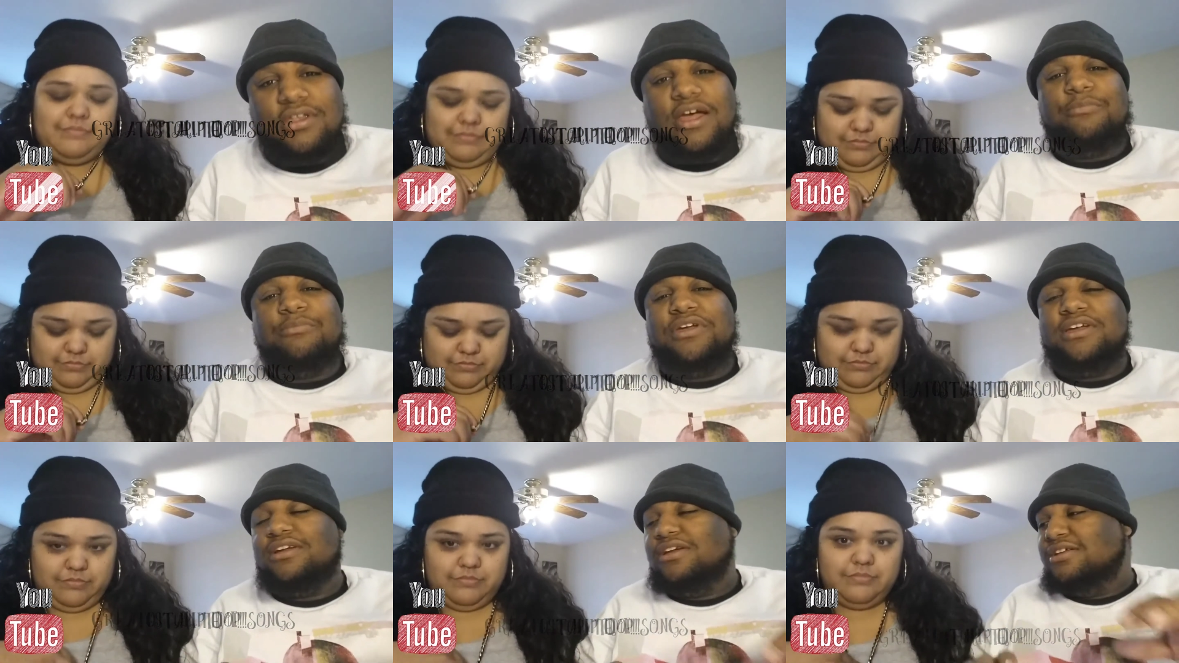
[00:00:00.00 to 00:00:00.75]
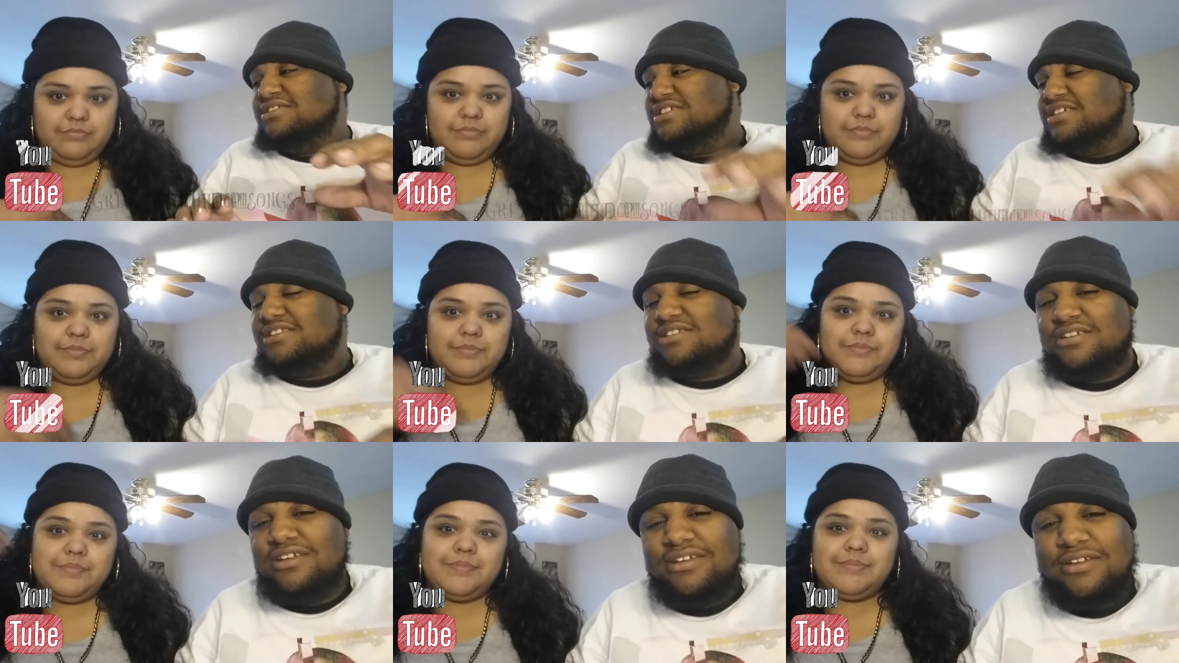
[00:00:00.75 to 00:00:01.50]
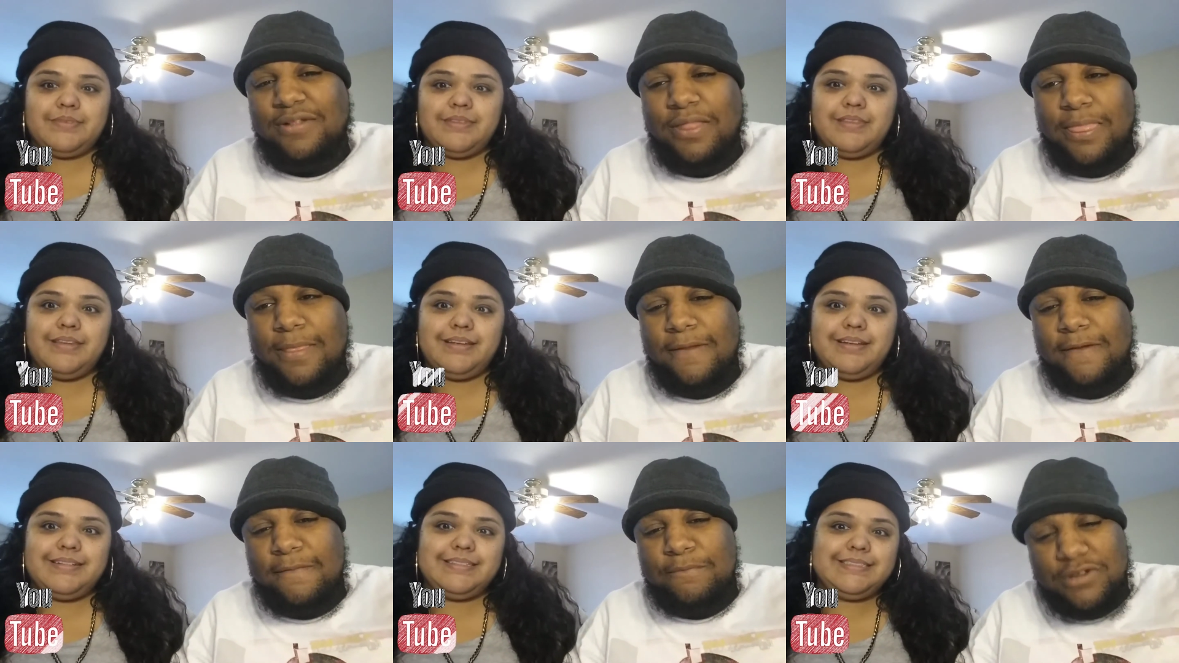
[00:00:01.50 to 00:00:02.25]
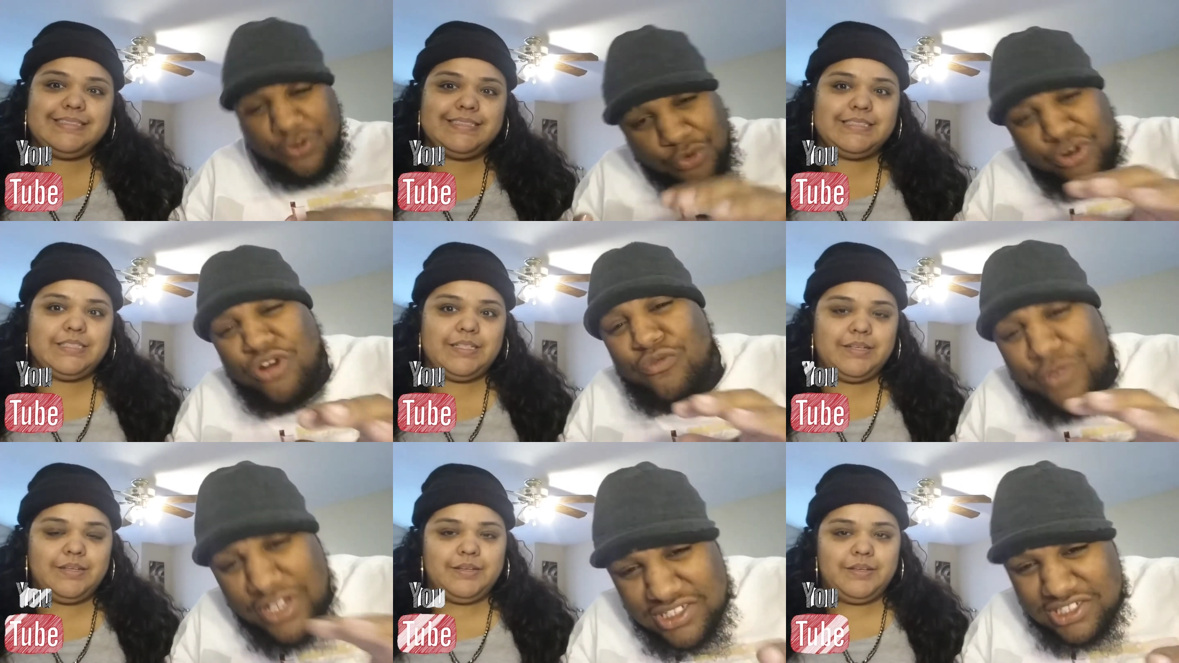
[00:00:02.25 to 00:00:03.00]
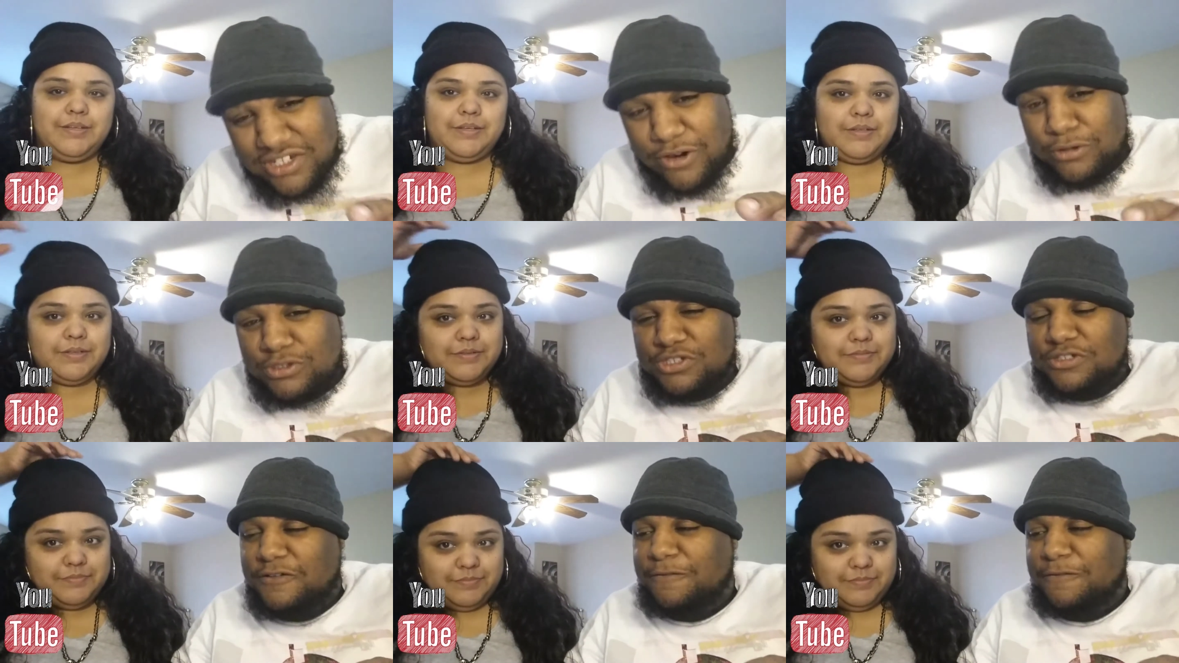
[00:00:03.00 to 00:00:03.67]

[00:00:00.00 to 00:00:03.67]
Speaker 1: Now, me and Tita been doing our research.